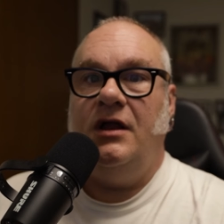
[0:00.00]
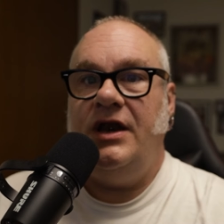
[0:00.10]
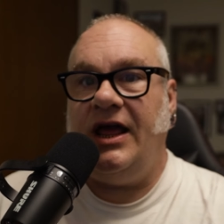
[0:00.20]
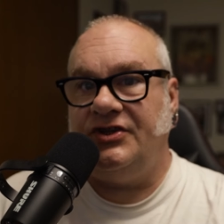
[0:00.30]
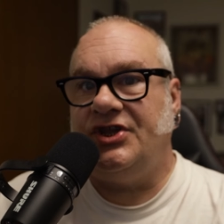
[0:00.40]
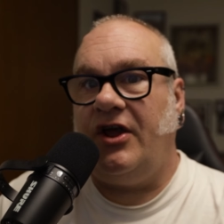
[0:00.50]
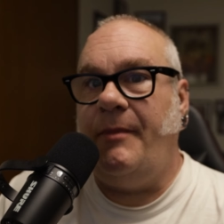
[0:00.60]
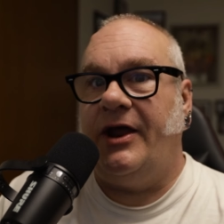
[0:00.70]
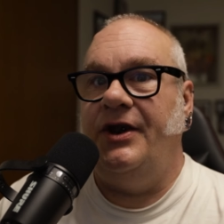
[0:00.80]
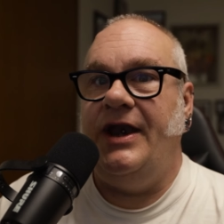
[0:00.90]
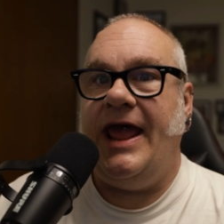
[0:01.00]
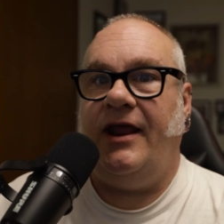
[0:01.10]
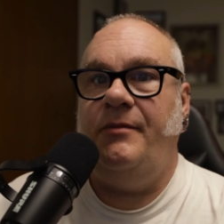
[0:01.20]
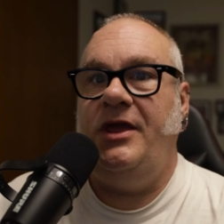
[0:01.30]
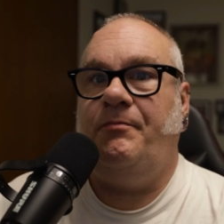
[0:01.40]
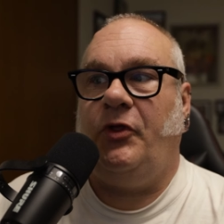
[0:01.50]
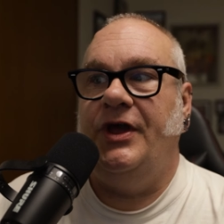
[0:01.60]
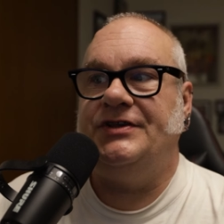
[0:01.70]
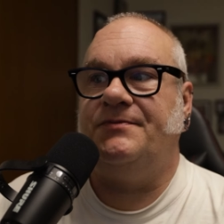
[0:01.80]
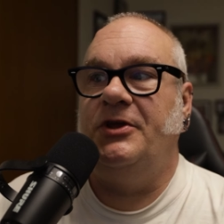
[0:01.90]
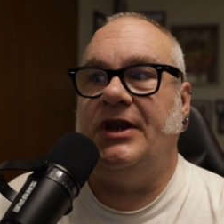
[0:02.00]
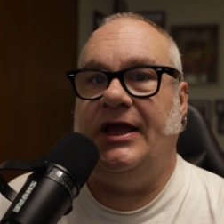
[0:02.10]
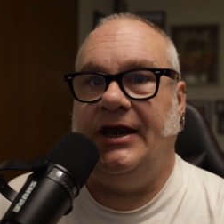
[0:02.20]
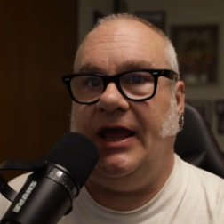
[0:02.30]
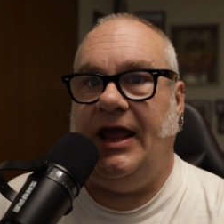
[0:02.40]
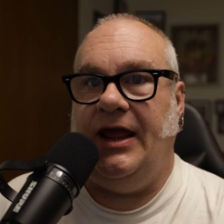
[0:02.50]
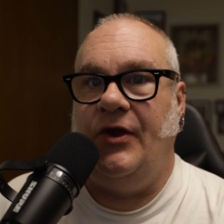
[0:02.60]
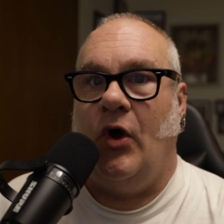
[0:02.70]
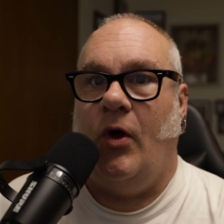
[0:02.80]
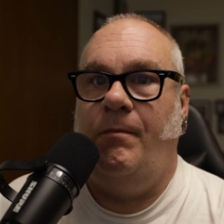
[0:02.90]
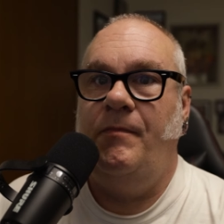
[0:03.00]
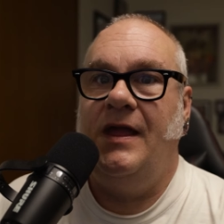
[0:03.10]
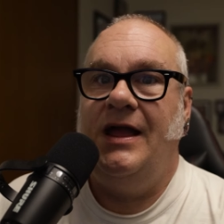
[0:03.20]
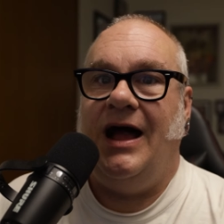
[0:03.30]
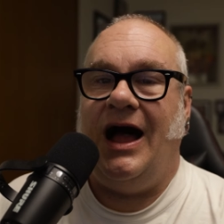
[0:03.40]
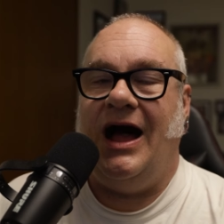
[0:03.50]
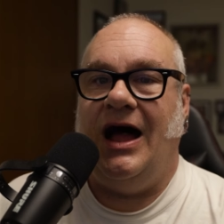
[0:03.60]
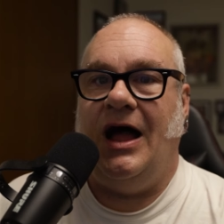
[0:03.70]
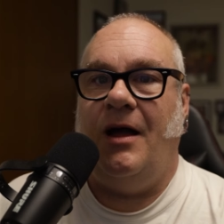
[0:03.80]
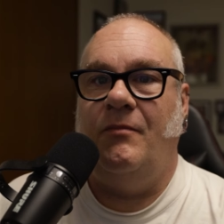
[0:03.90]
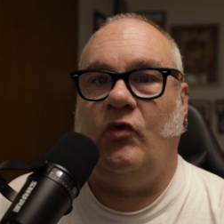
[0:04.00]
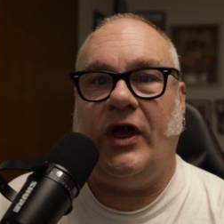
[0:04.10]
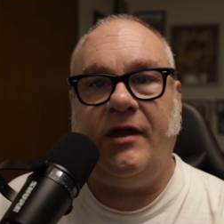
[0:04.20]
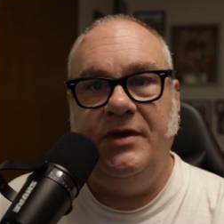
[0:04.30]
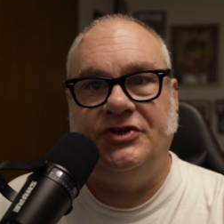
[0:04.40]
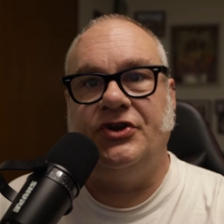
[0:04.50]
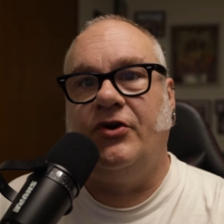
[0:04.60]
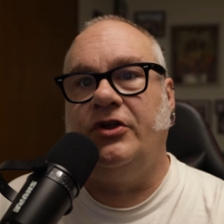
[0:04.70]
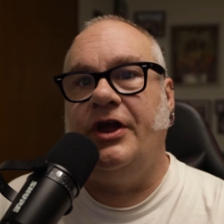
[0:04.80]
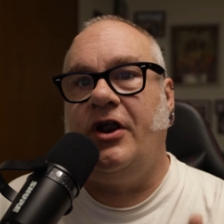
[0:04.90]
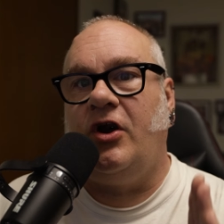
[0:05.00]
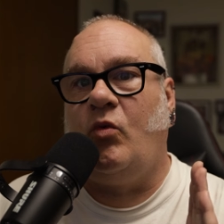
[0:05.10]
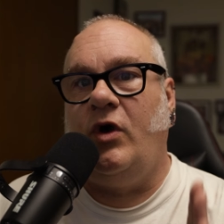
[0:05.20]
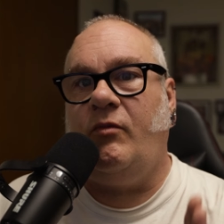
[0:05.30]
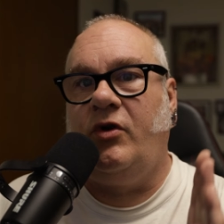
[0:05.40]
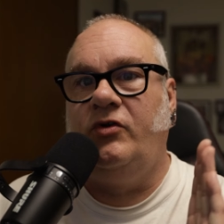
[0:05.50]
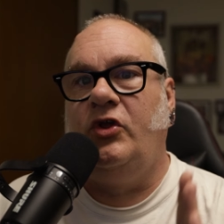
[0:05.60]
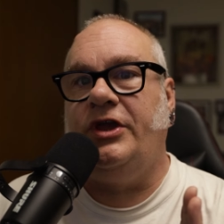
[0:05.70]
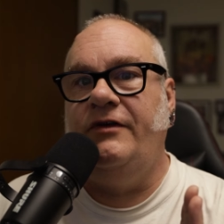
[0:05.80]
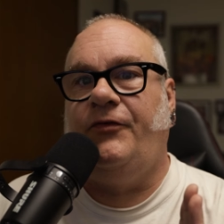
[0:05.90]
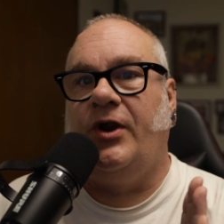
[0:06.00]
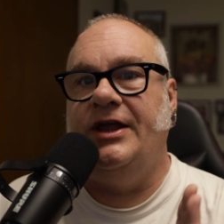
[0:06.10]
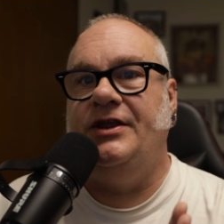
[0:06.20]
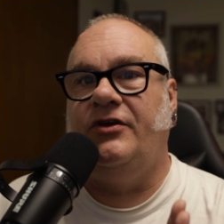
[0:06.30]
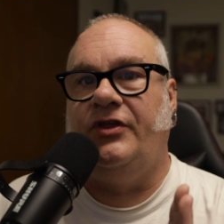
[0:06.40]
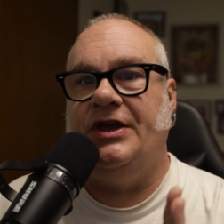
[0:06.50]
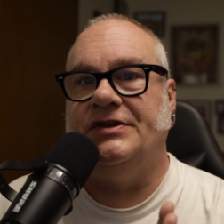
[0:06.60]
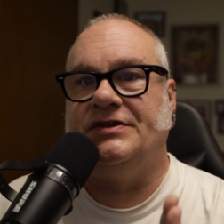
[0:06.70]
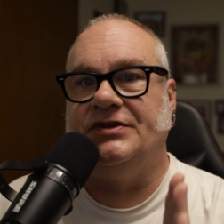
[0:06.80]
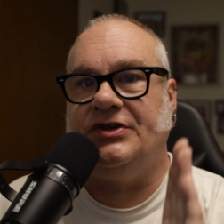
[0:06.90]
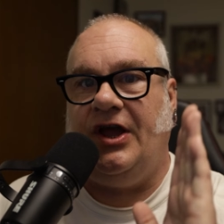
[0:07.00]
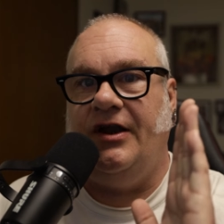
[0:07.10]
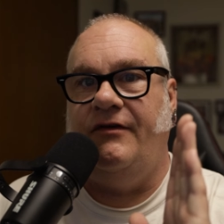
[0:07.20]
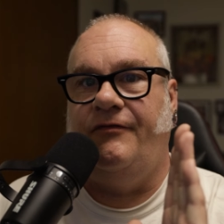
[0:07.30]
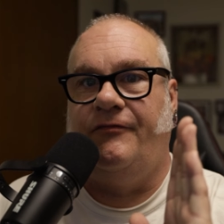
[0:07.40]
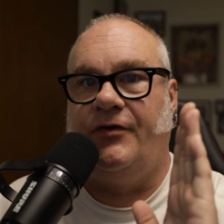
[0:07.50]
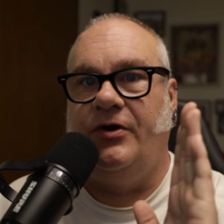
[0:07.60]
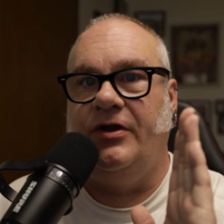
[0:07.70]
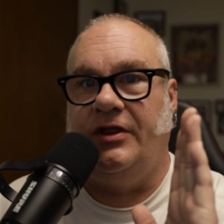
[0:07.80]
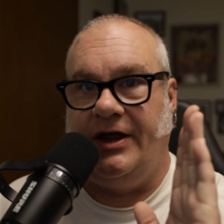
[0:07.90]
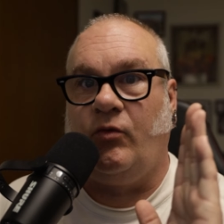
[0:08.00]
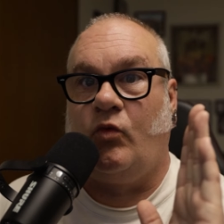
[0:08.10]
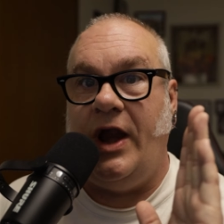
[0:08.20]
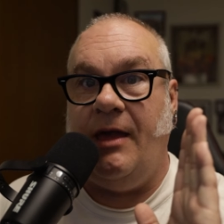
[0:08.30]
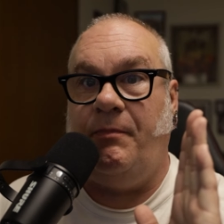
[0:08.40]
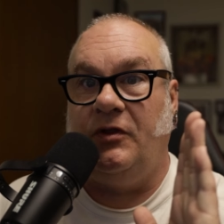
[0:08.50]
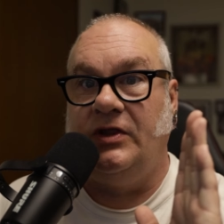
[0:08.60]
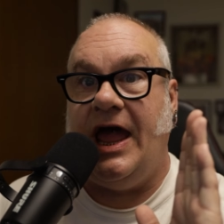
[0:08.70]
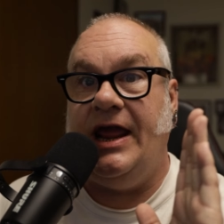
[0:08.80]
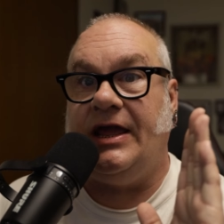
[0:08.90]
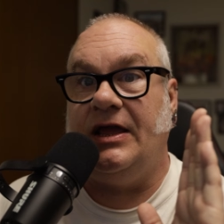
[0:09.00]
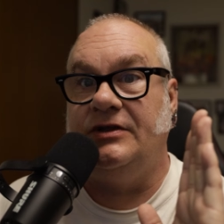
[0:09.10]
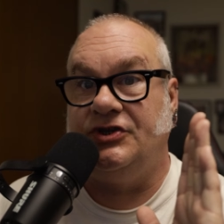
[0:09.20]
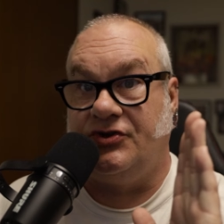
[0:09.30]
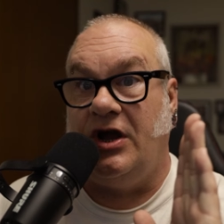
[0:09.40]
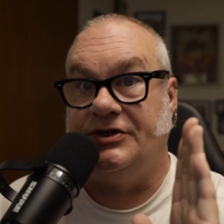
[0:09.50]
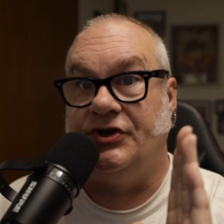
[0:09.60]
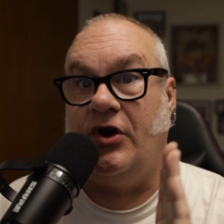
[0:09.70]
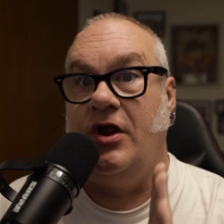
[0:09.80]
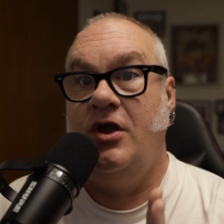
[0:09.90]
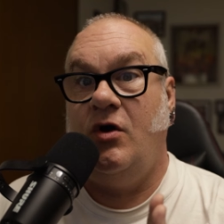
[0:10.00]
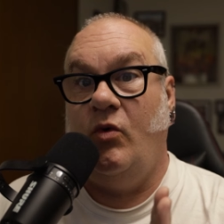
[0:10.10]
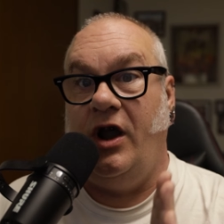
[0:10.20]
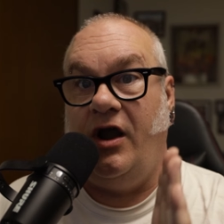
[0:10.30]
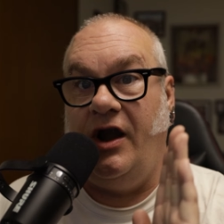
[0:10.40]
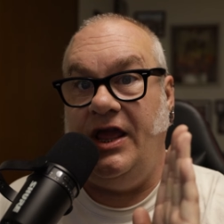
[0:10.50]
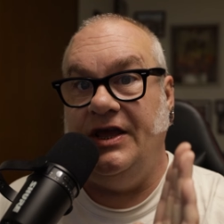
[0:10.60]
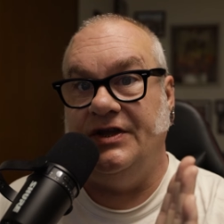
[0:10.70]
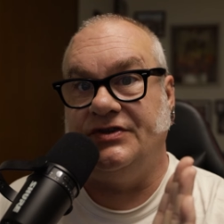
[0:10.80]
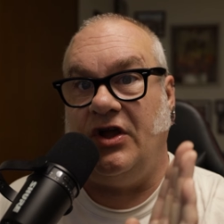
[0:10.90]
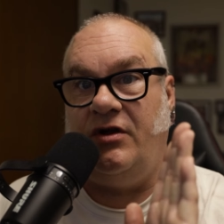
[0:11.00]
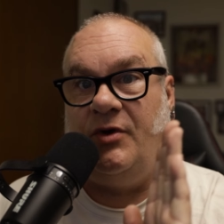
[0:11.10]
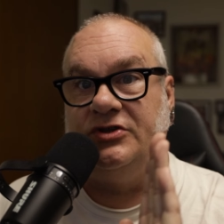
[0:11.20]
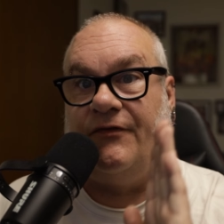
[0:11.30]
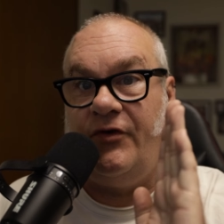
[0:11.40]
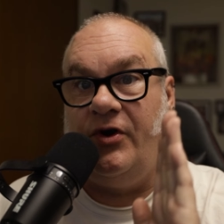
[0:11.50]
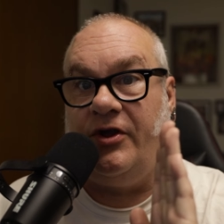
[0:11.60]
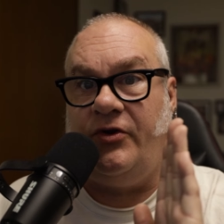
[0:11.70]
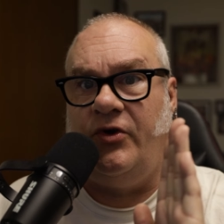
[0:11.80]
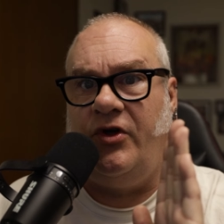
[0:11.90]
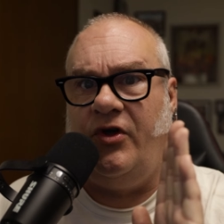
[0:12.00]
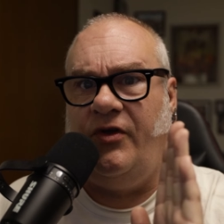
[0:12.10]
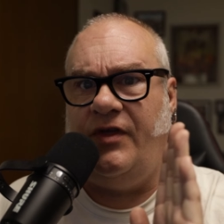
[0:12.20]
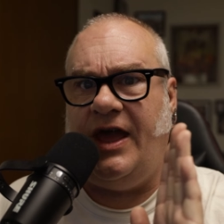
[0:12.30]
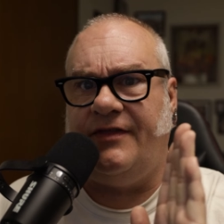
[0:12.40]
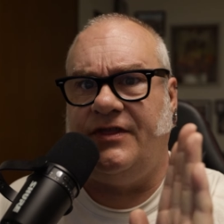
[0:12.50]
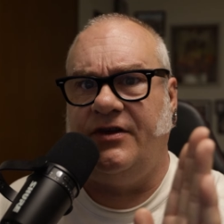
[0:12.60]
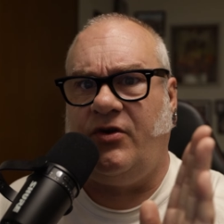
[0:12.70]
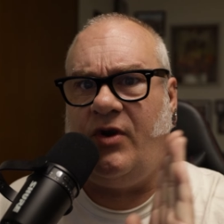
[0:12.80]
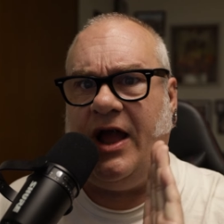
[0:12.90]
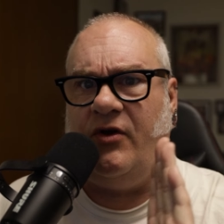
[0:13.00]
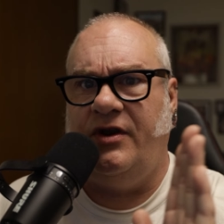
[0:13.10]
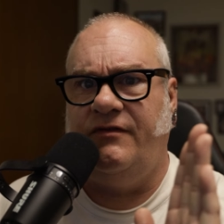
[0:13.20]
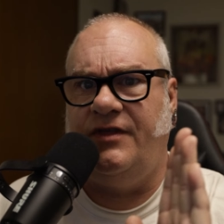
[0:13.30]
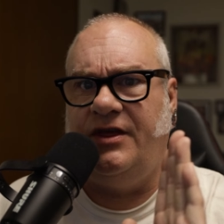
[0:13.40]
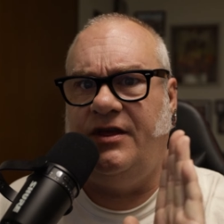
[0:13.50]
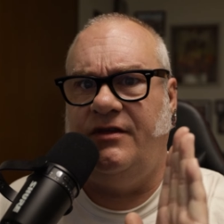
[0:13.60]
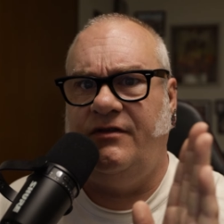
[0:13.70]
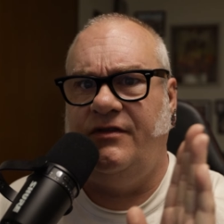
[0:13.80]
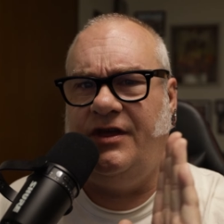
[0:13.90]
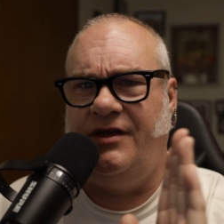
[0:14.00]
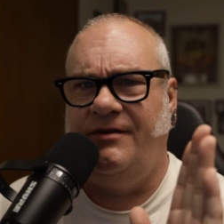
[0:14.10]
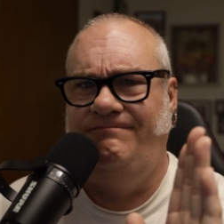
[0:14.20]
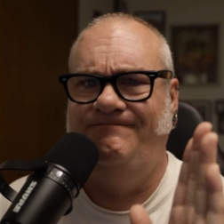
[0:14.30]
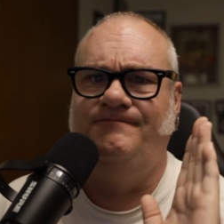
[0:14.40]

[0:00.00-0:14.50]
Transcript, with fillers: Now, let's talk about anatomy, placement, and angle. Um, like I mentioned earlier, what we're looking for ideally is this kind of verti- like ramp like structure where it's almost vertical at the crown of the the